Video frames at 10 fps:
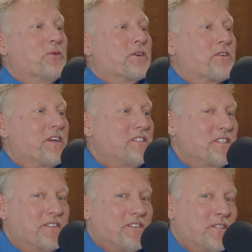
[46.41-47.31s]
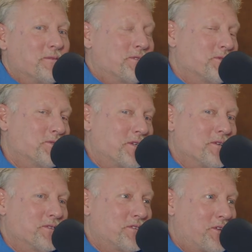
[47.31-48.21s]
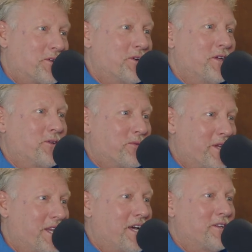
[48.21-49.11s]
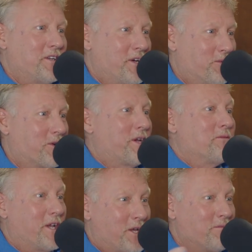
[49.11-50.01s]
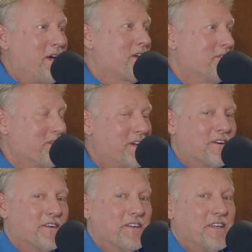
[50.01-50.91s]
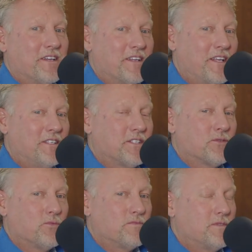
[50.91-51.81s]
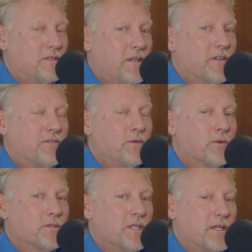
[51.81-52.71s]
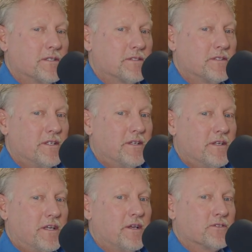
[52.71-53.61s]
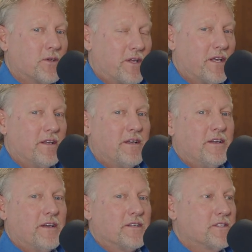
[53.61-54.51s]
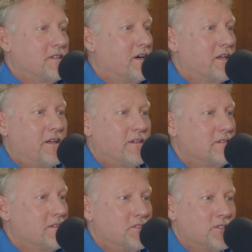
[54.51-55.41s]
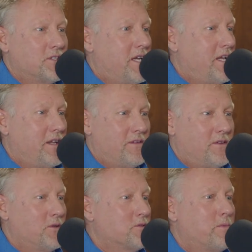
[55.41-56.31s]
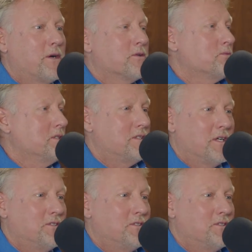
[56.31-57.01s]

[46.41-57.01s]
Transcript: She's going crazy. Then the producer goes, 30, 29. We're getting ready to go back on air. And he says, give it a few more seconds. He goes, okay. I said, Dottie, just kidding. Those bears wouldn't